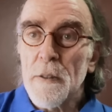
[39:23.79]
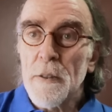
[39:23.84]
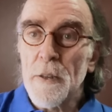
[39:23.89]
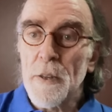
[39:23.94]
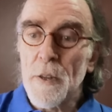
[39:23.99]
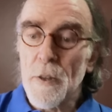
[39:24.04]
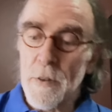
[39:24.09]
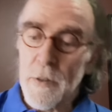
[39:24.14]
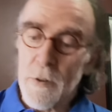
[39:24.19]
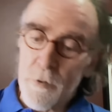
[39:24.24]

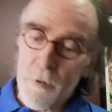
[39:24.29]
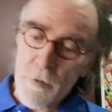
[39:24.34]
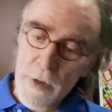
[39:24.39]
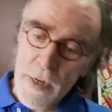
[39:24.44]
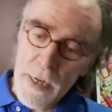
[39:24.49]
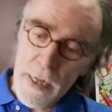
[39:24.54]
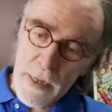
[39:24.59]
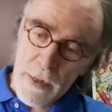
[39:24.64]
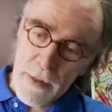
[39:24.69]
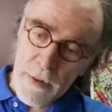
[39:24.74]
you know they're
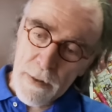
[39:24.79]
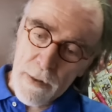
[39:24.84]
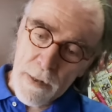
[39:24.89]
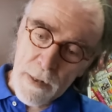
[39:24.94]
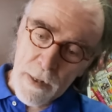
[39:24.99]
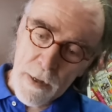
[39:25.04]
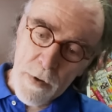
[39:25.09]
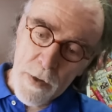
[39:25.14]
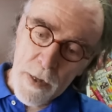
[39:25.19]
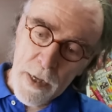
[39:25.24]
already
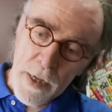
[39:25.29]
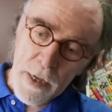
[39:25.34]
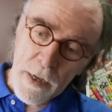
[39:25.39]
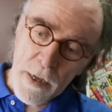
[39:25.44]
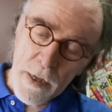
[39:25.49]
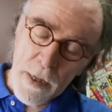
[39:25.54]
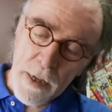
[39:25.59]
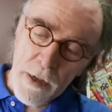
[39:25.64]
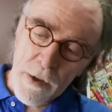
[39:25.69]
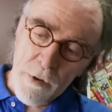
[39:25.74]

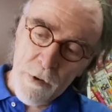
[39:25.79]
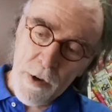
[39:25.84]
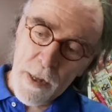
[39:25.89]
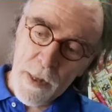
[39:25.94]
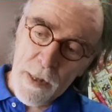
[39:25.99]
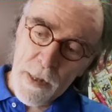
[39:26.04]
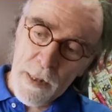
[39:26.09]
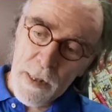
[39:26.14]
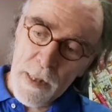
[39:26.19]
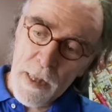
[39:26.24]
slowly
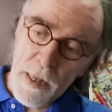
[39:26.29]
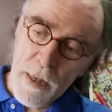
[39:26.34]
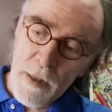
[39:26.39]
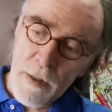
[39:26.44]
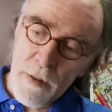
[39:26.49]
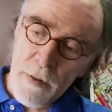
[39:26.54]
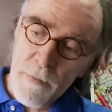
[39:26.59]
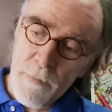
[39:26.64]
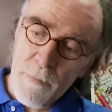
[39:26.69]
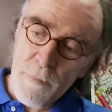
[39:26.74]
increasing
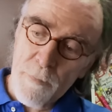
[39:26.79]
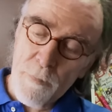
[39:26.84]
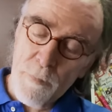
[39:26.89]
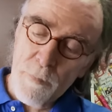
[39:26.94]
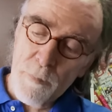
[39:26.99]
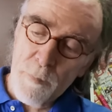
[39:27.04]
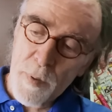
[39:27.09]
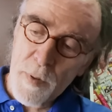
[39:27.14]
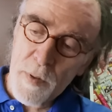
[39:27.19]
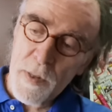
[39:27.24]
their
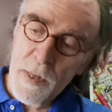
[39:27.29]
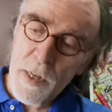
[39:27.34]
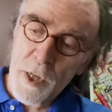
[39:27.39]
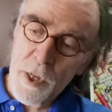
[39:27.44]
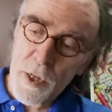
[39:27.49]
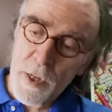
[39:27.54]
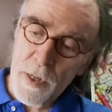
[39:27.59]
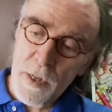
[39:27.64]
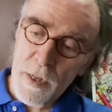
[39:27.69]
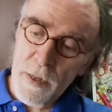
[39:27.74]

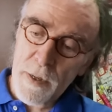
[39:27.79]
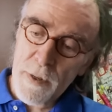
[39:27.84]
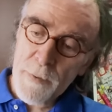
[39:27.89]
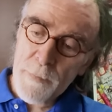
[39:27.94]
position.